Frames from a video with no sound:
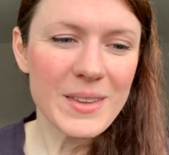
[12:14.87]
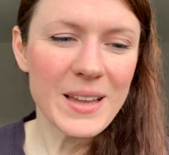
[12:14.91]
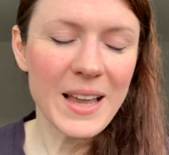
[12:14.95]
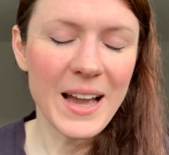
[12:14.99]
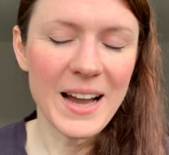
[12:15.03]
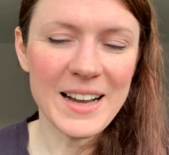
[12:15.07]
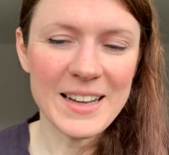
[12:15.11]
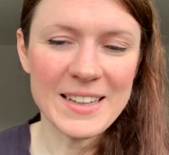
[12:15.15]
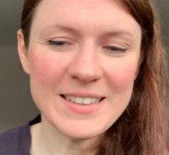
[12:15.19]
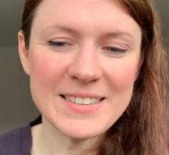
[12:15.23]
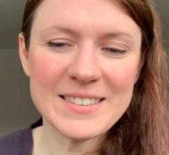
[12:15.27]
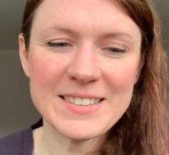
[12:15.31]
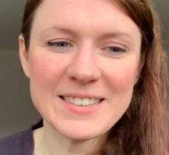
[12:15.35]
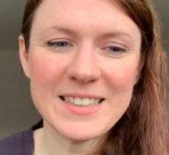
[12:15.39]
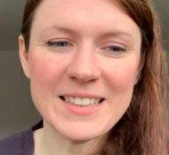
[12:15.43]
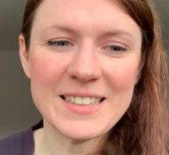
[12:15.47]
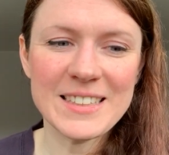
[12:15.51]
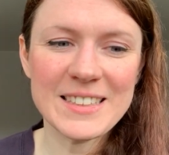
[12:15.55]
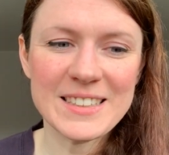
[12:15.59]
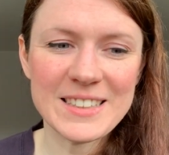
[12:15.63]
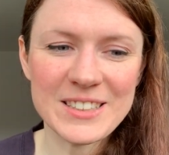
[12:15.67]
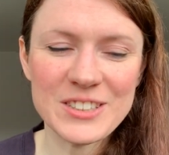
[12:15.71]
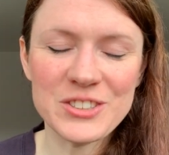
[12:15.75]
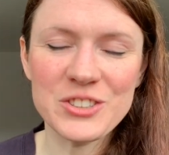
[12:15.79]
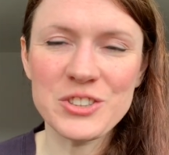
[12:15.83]
and
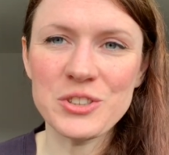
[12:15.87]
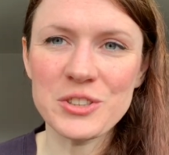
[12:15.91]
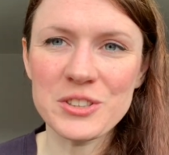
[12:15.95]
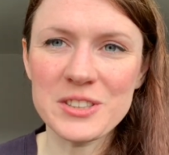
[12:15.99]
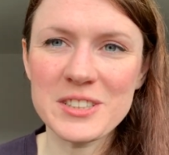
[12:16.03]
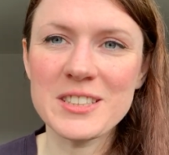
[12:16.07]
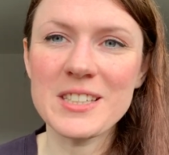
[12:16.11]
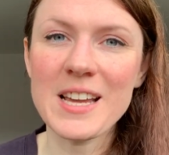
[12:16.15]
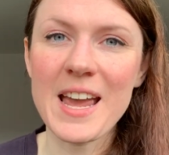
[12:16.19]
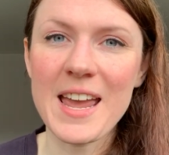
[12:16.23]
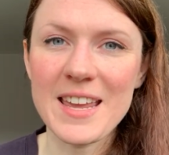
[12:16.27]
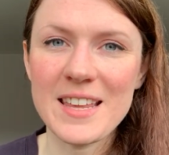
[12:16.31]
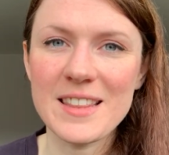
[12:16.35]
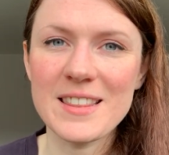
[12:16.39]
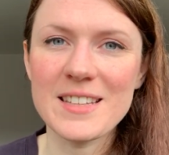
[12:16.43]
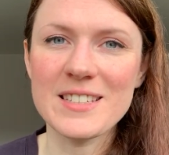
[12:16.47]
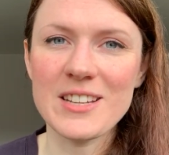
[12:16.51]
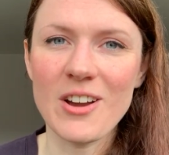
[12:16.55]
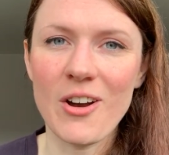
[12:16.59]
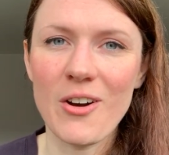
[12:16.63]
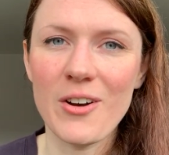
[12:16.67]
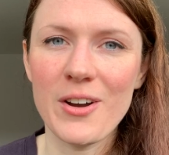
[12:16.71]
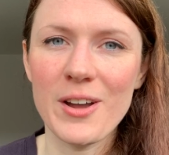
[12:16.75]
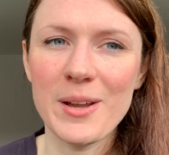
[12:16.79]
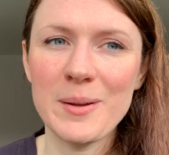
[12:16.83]
just take the
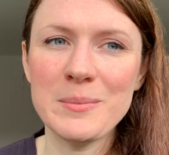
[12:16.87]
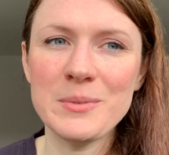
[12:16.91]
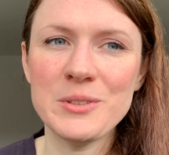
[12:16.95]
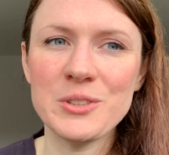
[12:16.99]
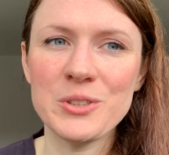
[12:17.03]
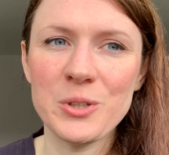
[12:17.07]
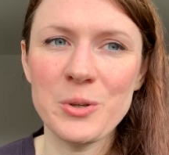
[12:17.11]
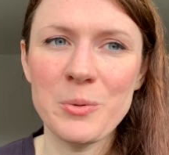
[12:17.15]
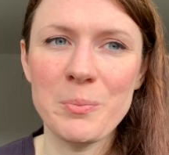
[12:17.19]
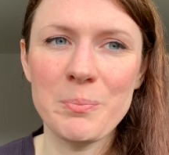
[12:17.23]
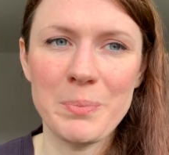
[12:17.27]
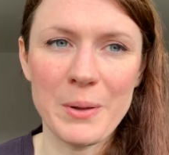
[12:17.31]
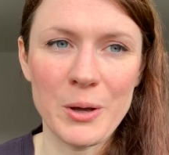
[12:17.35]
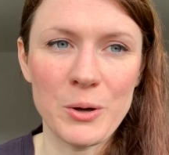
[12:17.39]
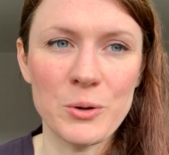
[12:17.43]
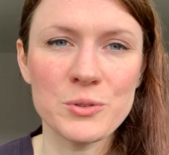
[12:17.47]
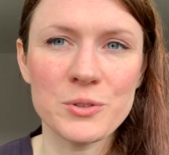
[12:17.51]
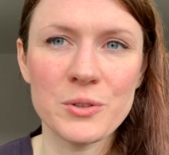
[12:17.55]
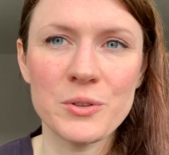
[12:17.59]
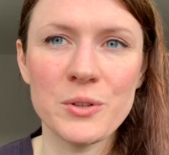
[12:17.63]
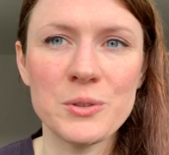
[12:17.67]
time to build on